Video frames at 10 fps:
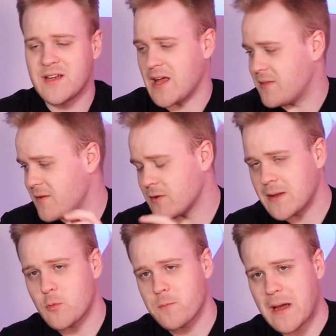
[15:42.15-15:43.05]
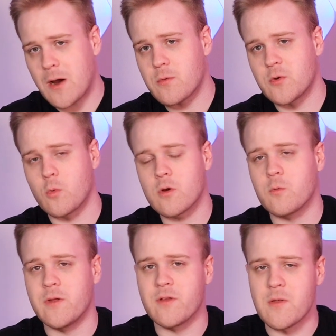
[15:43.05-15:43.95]
And they have a lot more power to work
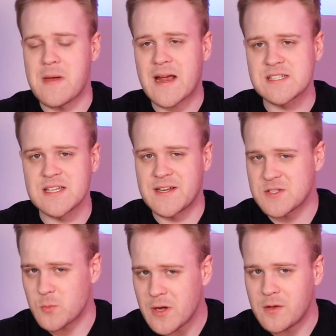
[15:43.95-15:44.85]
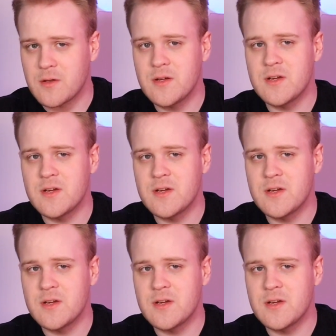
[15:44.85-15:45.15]
with on the Mac side as well.